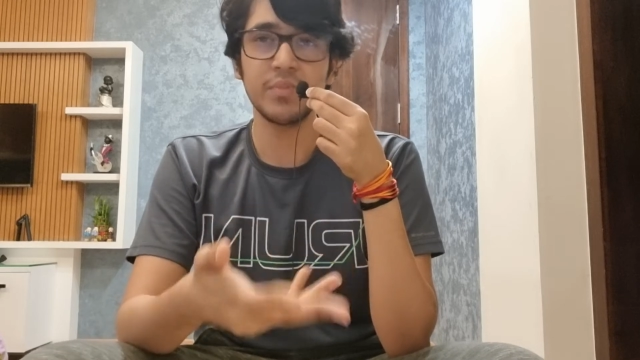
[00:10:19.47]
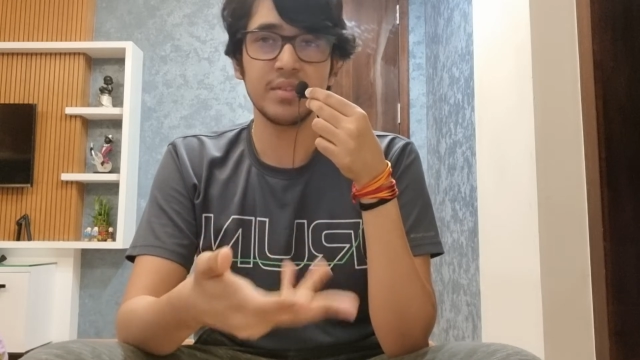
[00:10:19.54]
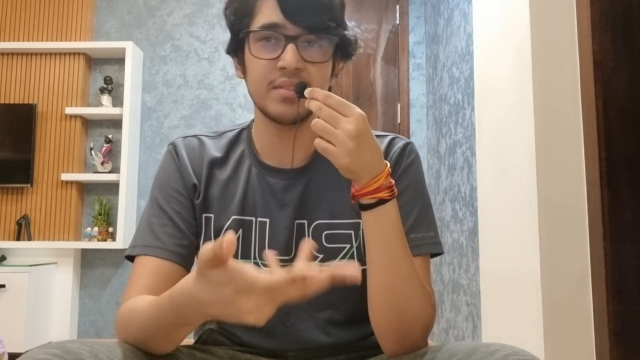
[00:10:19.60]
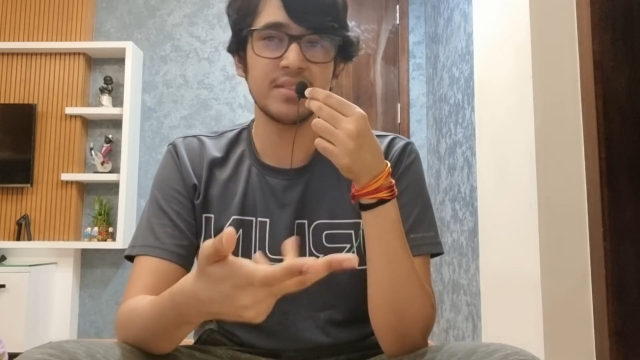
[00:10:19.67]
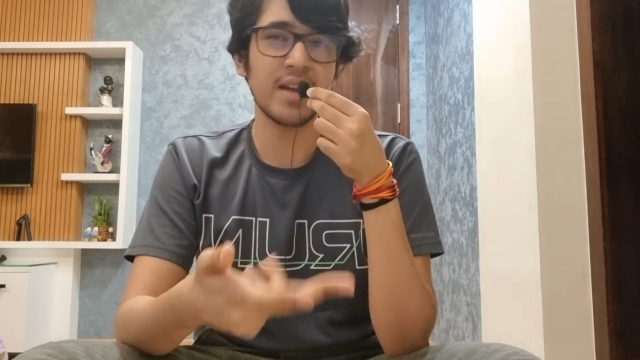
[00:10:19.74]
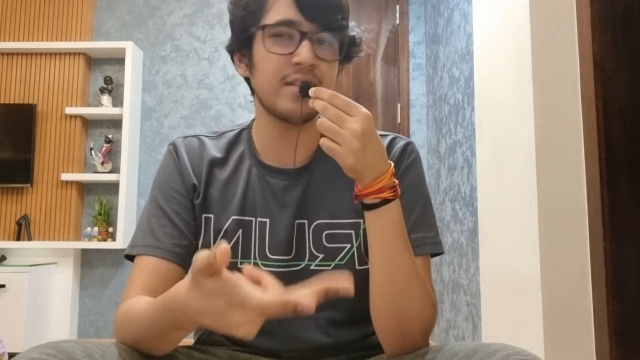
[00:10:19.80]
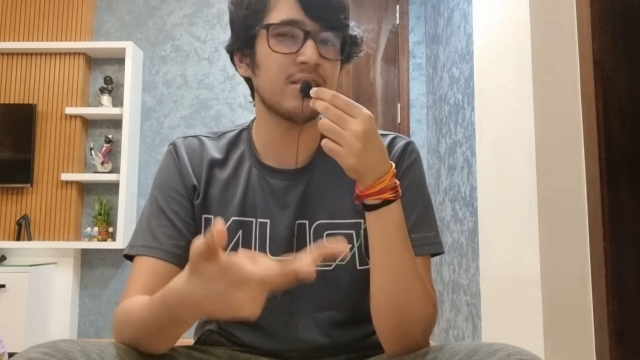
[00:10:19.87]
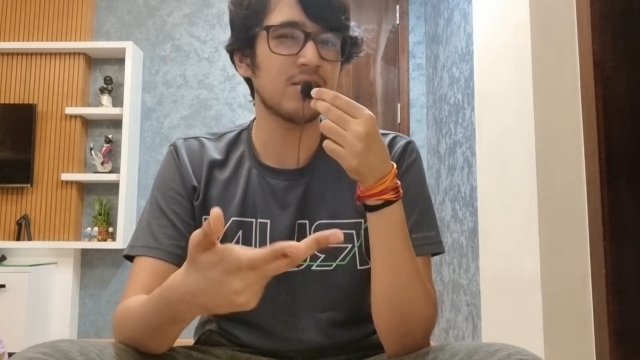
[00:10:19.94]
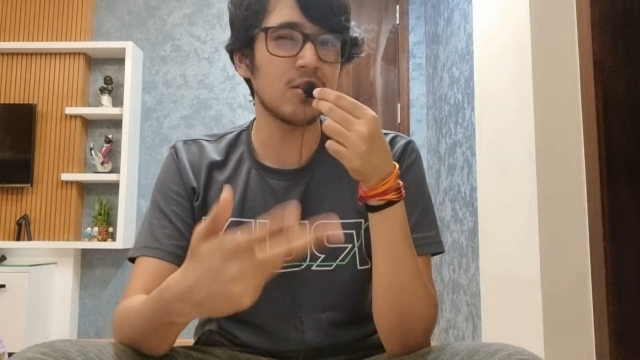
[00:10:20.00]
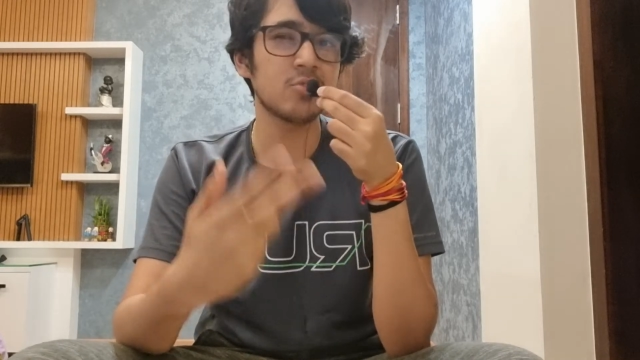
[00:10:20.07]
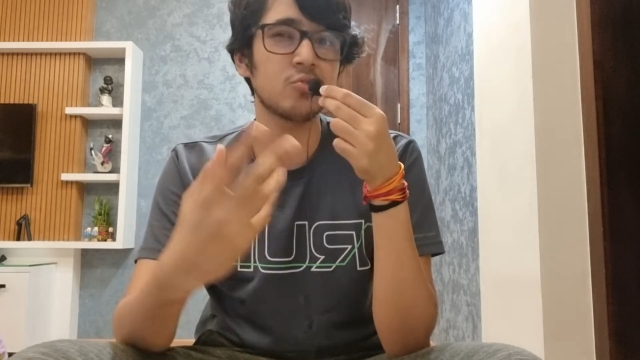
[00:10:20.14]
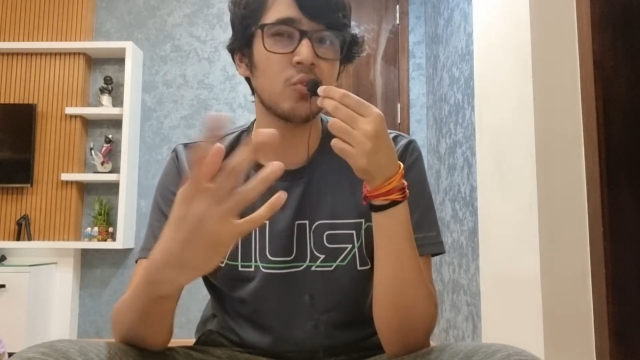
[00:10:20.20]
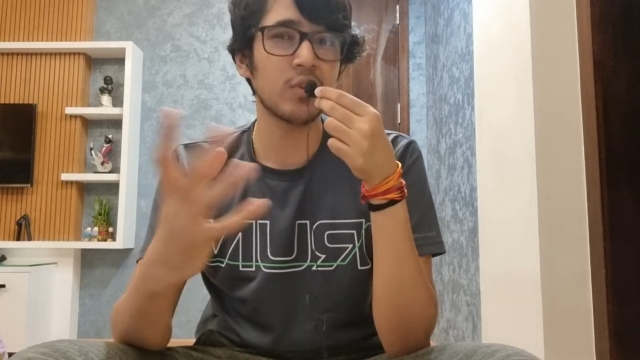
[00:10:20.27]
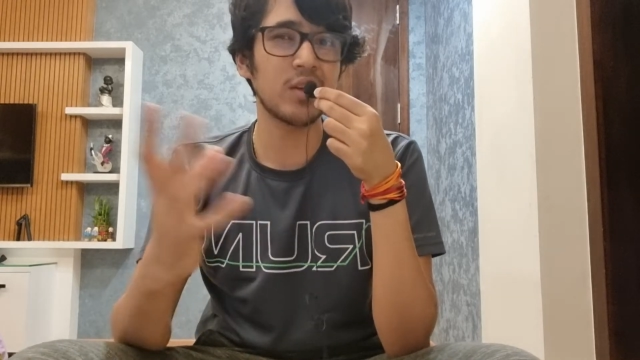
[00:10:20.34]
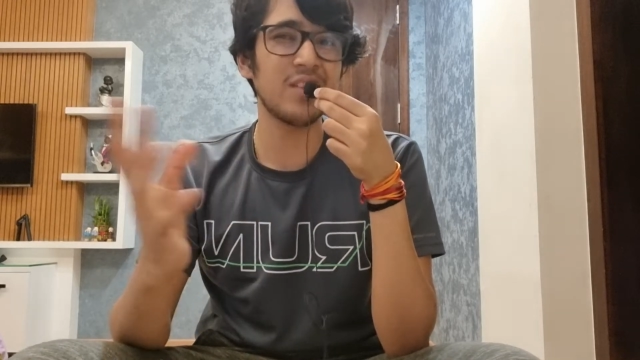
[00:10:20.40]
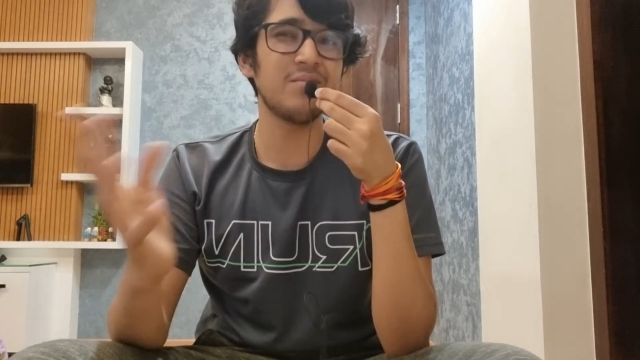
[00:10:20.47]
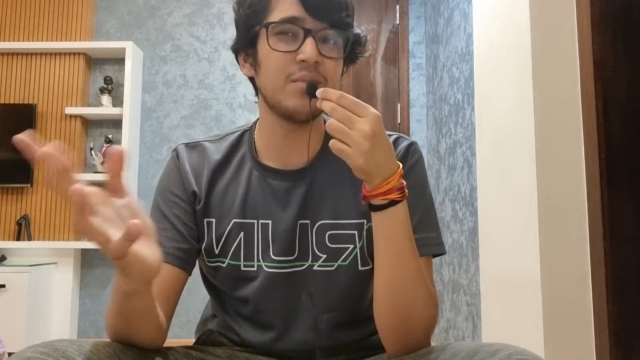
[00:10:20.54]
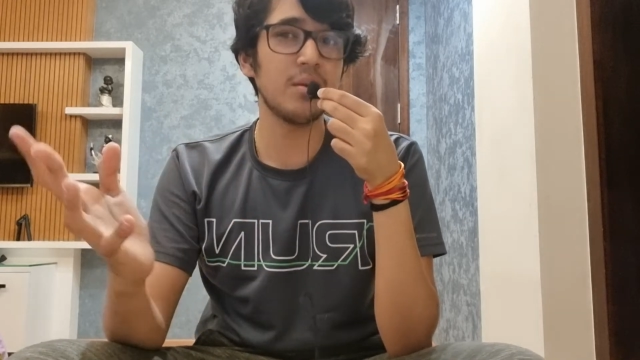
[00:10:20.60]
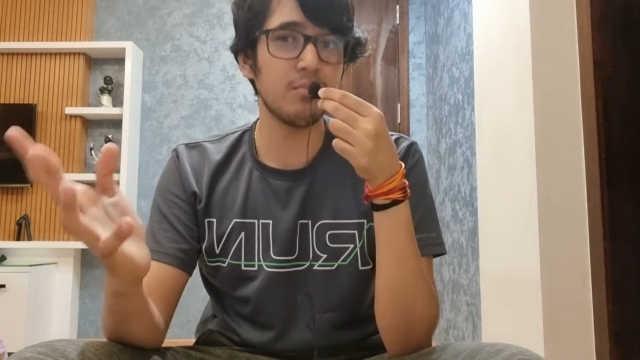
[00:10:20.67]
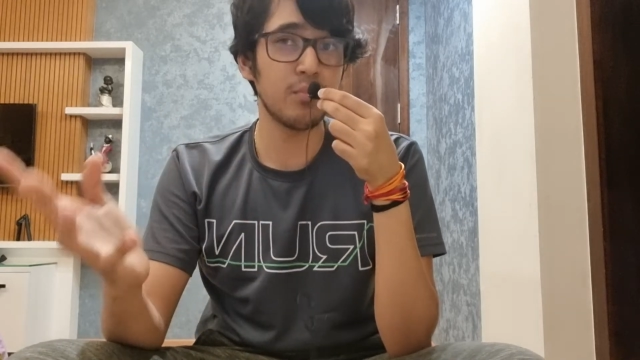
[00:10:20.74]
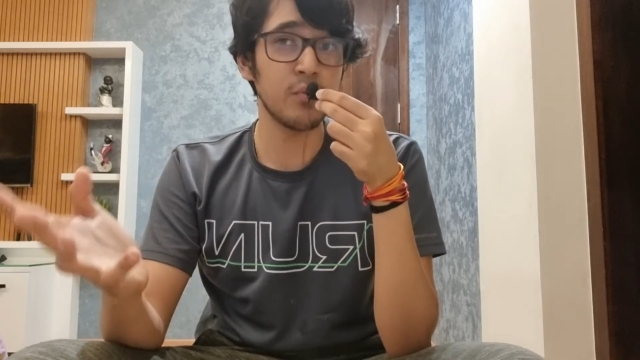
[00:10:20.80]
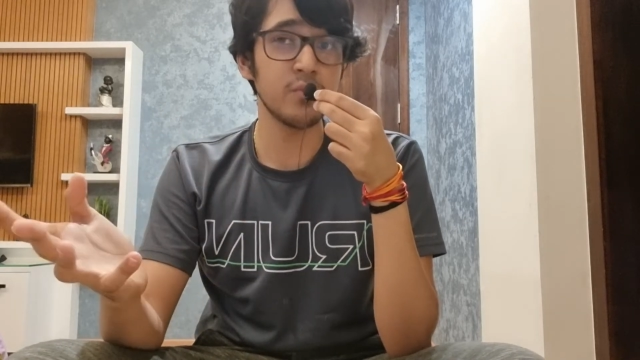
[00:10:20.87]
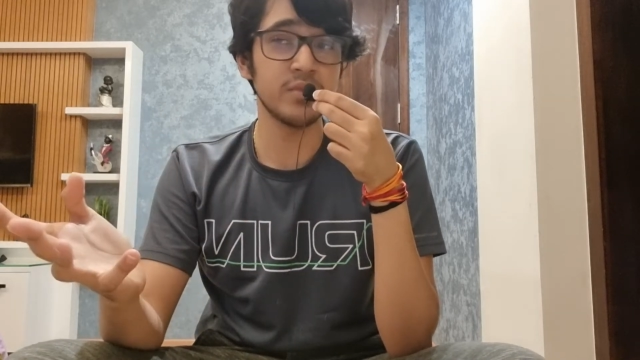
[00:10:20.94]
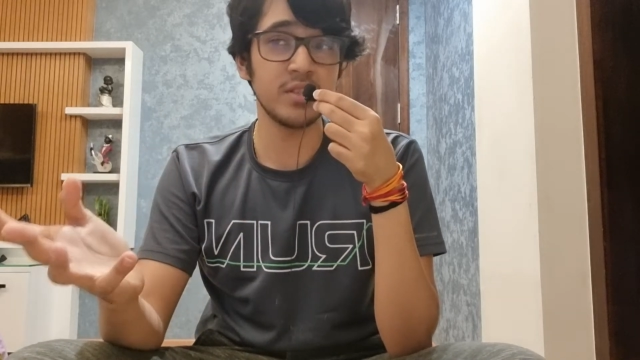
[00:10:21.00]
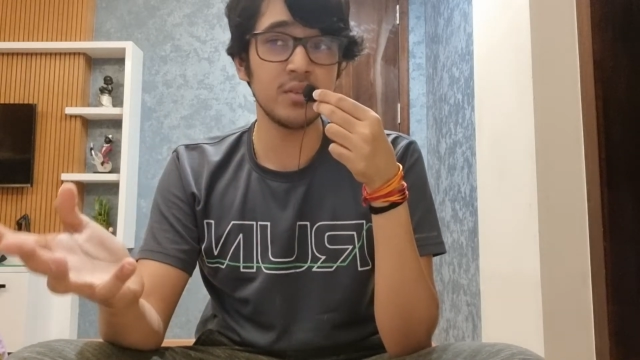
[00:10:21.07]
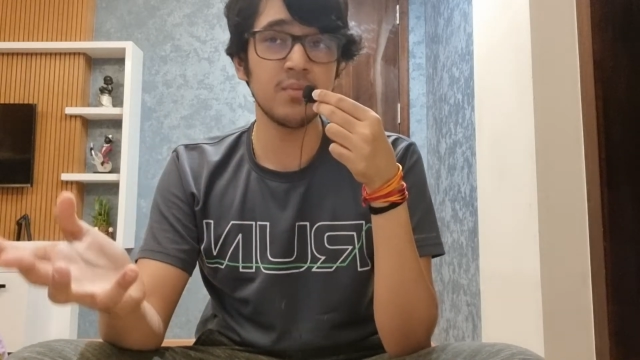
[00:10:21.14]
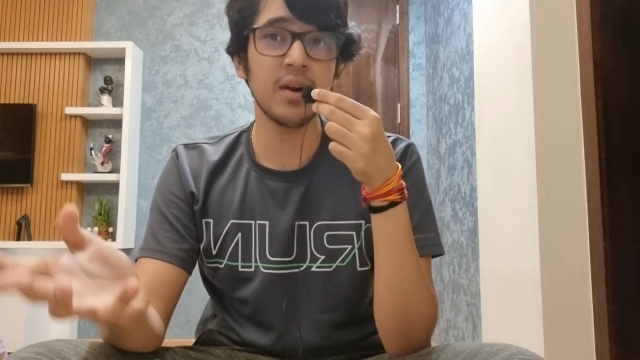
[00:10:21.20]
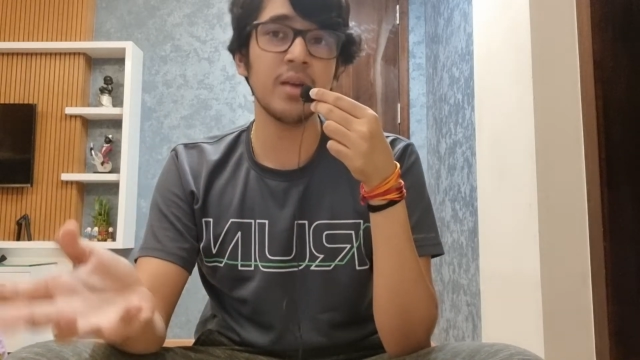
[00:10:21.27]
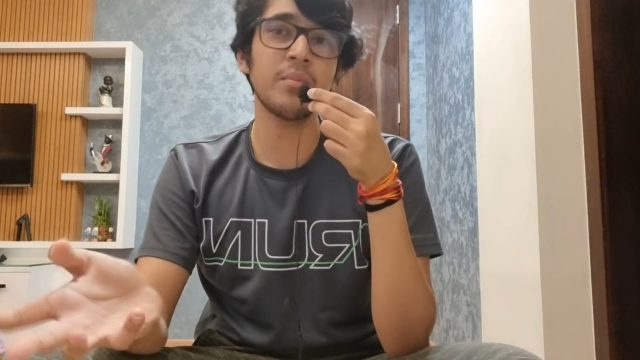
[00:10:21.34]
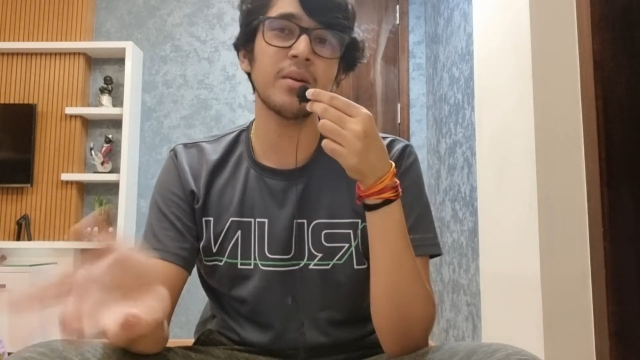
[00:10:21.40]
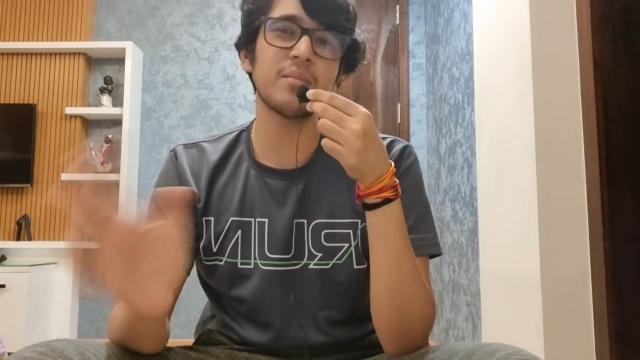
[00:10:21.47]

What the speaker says: scent does not give me a boozy vibe.